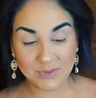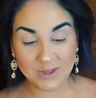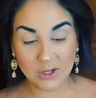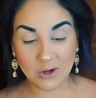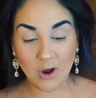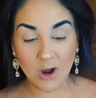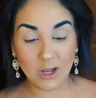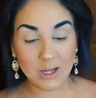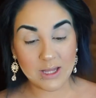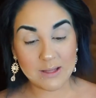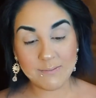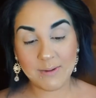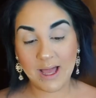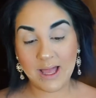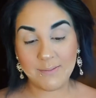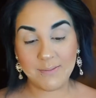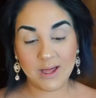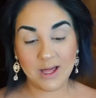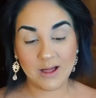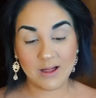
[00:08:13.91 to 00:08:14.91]
CARLI
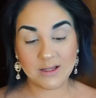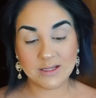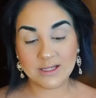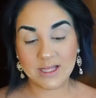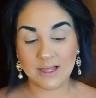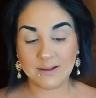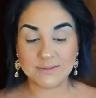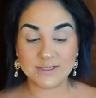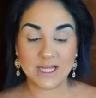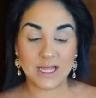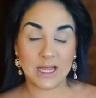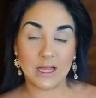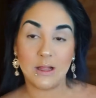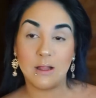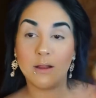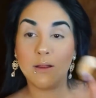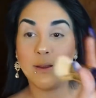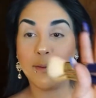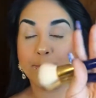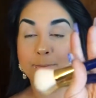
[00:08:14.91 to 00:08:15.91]
BYBEL times
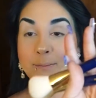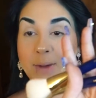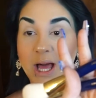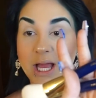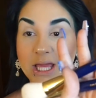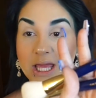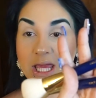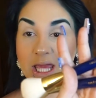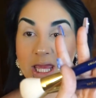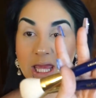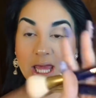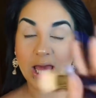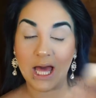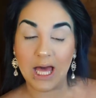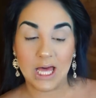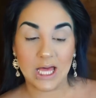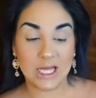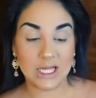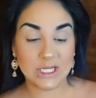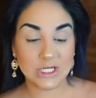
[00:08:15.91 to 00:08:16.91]
IL
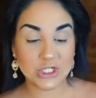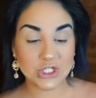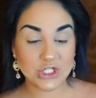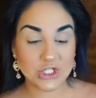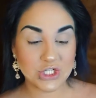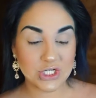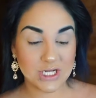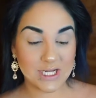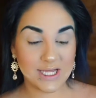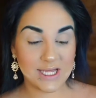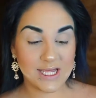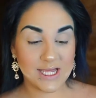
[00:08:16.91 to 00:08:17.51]
MAKIAGE.